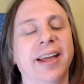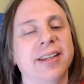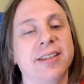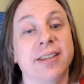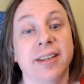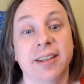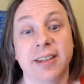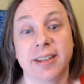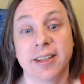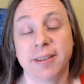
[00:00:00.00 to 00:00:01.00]

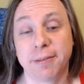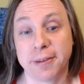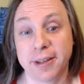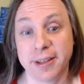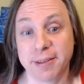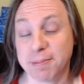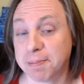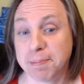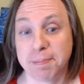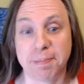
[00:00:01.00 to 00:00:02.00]
to for
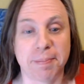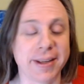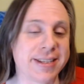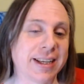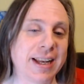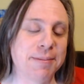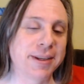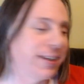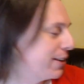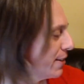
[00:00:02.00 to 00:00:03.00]
basically
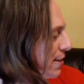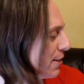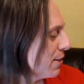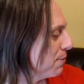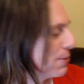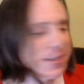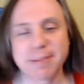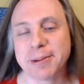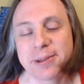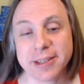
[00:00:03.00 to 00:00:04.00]
being a super
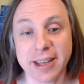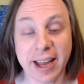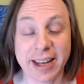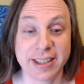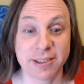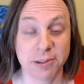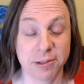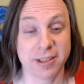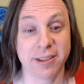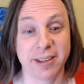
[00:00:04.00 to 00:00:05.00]
supporter and
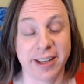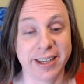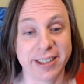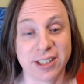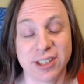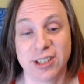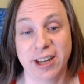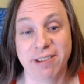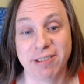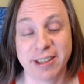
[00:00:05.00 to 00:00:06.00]
also like
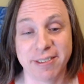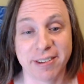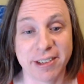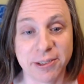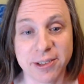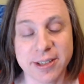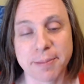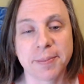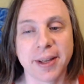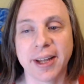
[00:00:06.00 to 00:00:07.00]
generally very
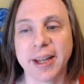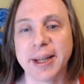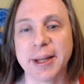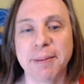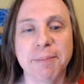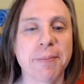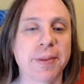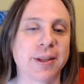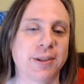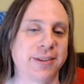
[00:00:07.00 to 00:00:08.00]
awesome um,
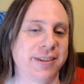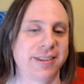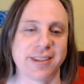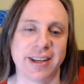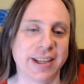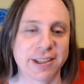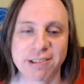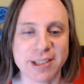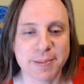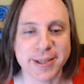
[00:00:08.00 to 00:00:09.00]
doing Tiny Code
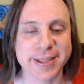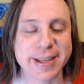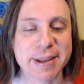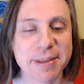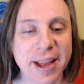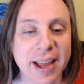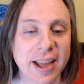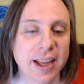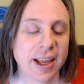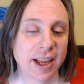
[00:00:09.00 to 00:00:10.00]
Christmas and stuff.
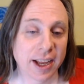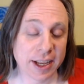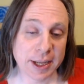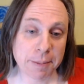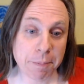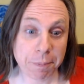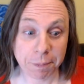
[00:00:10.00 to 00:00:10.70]
Um,